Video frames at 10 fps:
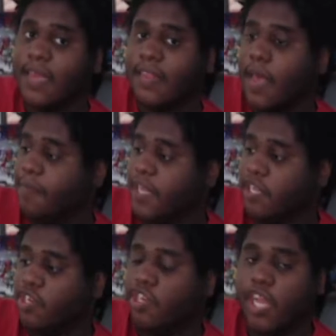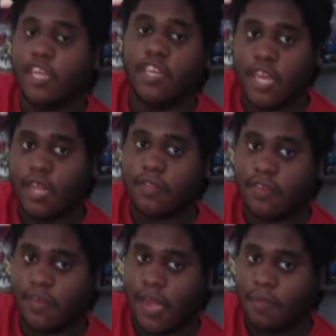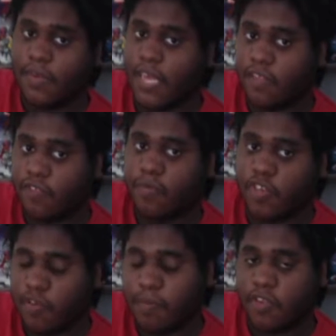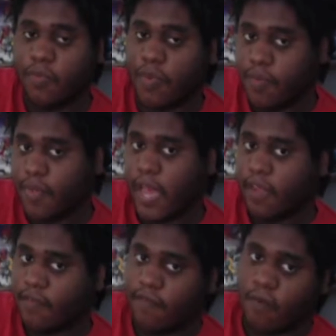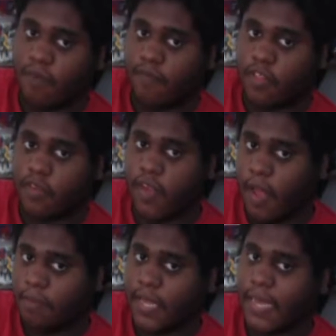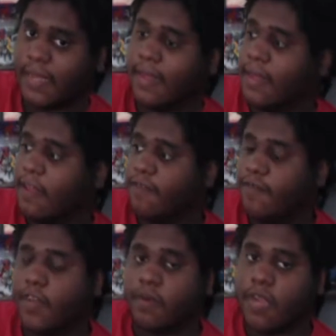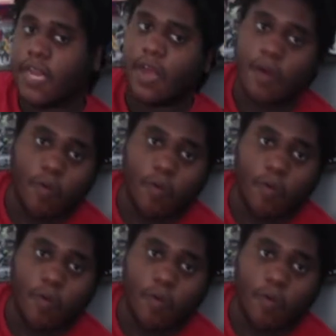That be changing out the top deck, switching between back and forth for the top deck, figuring out